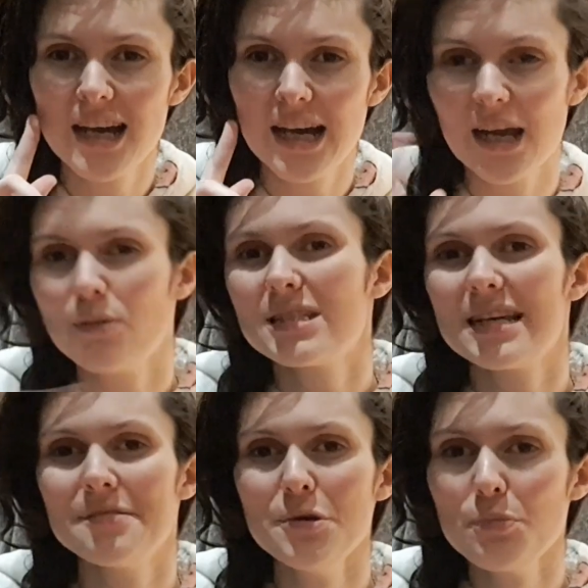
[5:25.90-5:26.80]
And I was
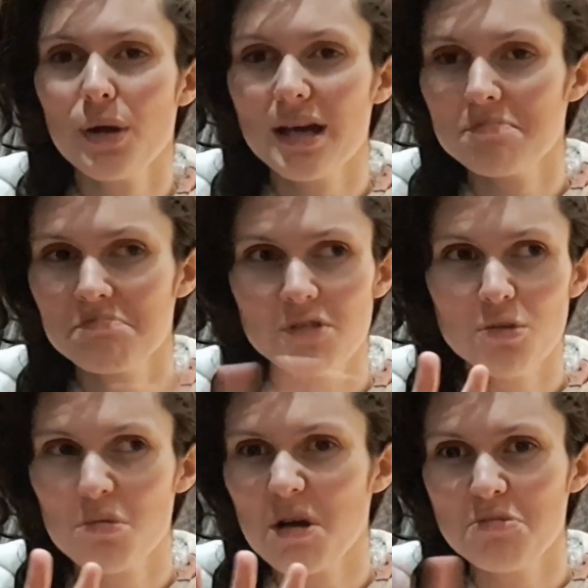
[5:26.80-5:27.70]
like, nope, you know
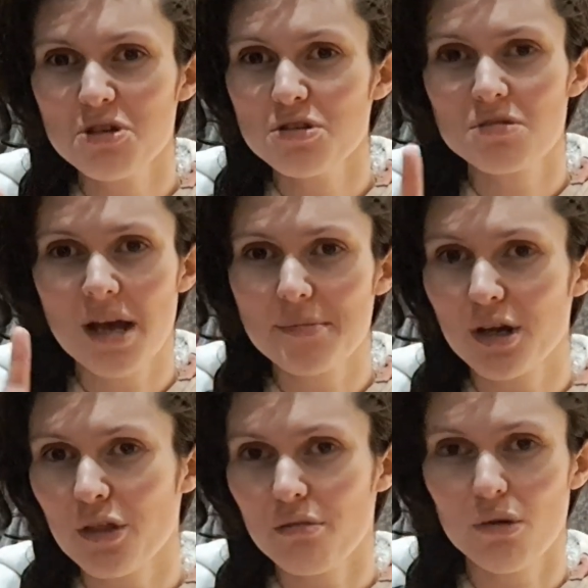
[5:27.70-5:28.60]
what, I'm good. I'm
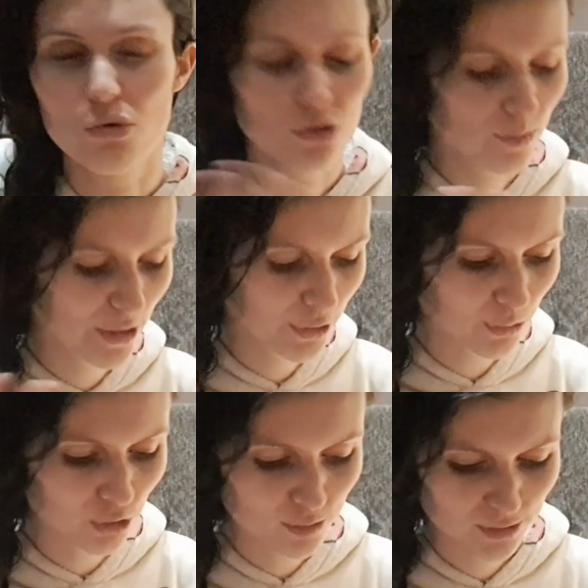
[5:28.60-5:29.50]
gonna throw all of my old hot
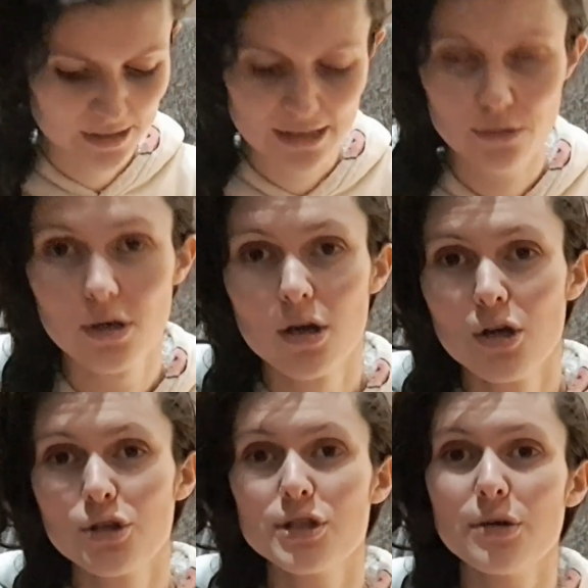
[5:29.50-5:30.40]
water bottles out.
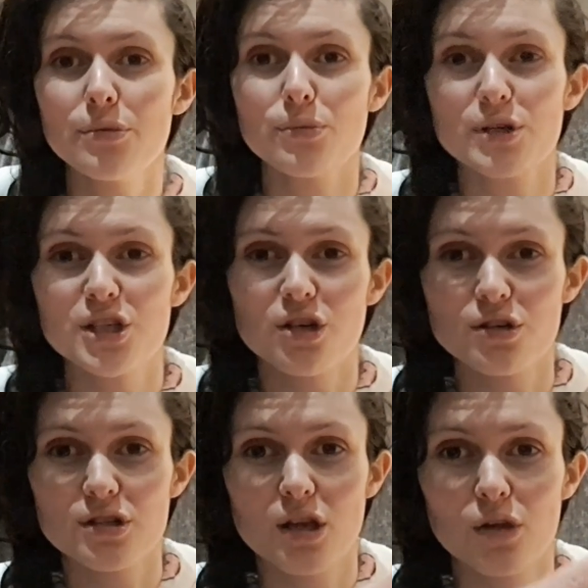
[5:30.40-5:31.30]
So she got
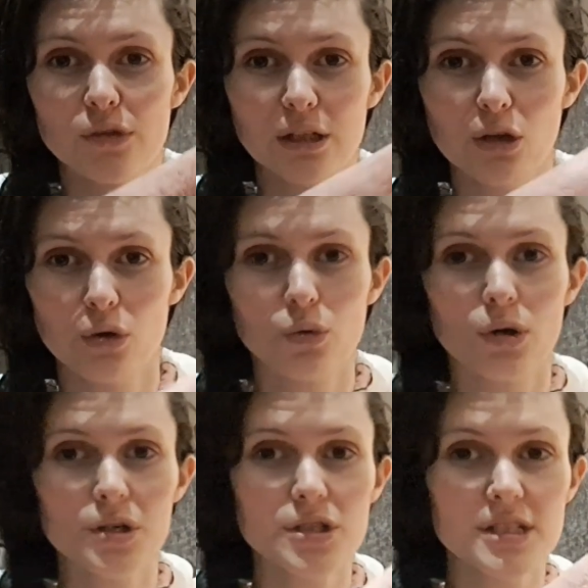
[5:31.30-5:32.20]
us a lovely long
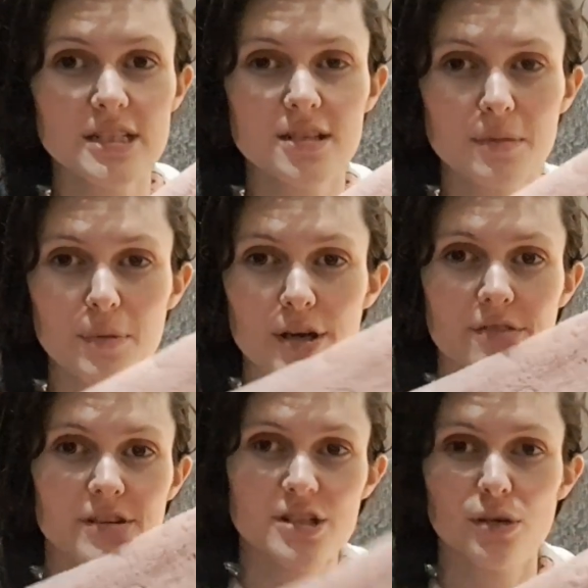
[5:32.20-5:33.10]
one. So this is gonna be
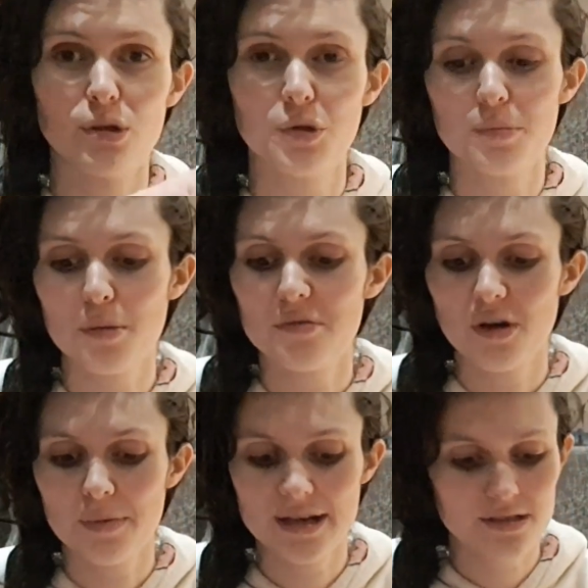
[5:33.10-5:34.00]
perfect to go along the bottom of
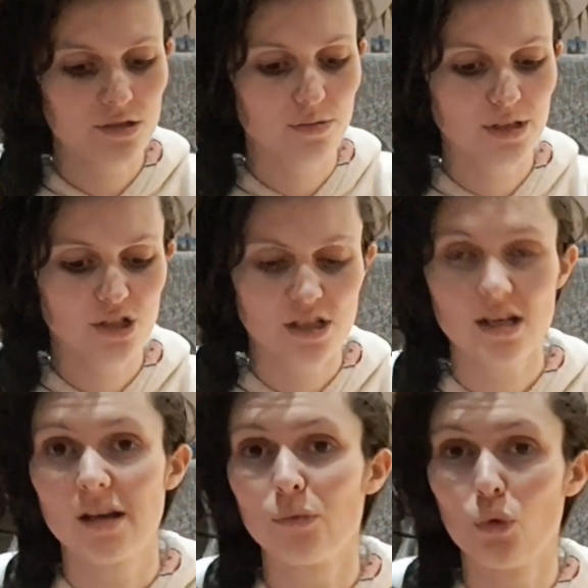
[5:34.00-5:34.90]
our bed so that me and Jake
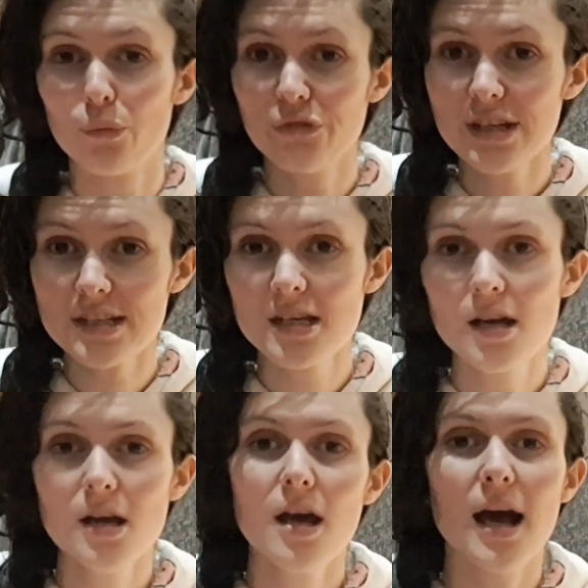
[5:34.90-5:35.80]
can have warm feet.
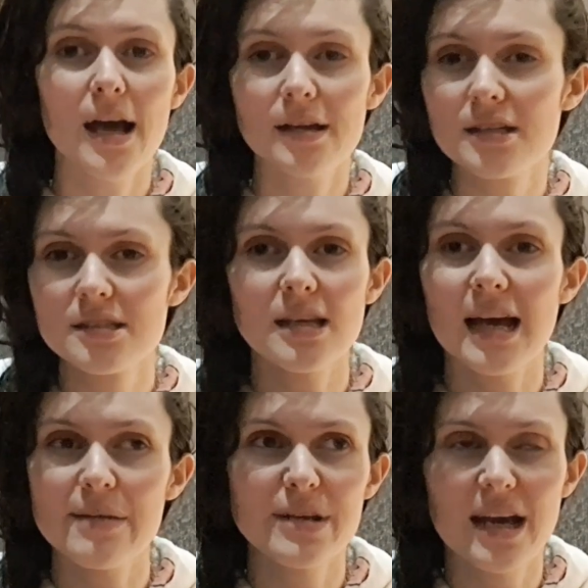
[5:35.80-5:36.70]
Because
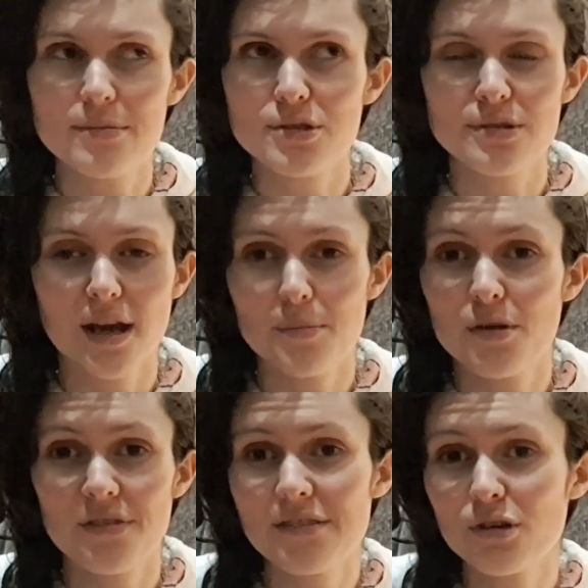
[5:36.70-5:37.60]
I'm an absolute nightmare
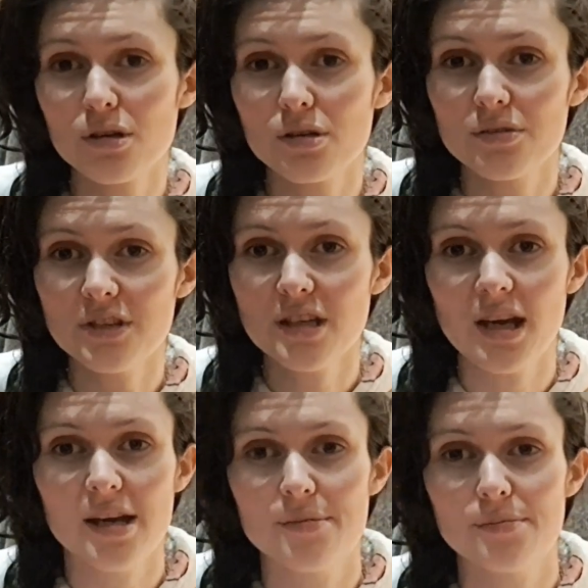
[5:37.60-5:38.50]
if I've got cold feet.
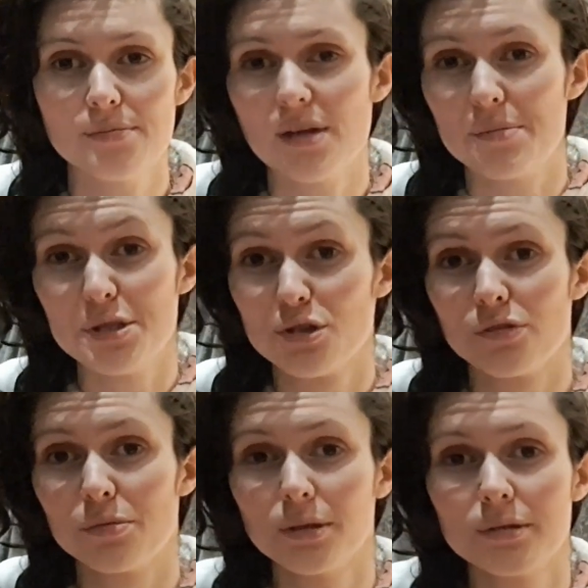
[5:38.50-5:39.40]
I'm
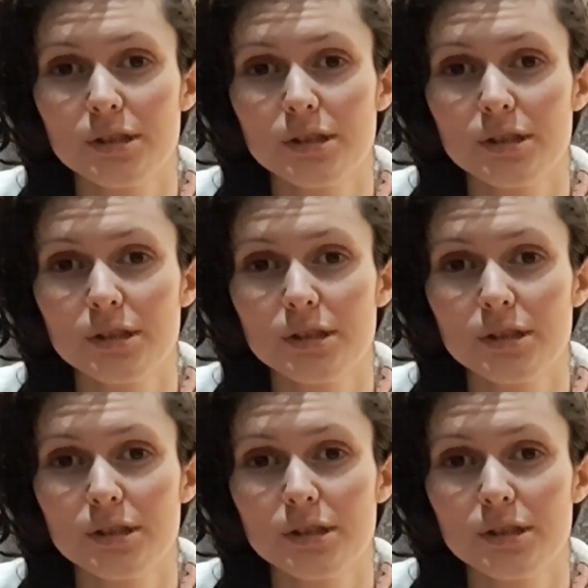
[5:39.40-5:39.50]
insufferable.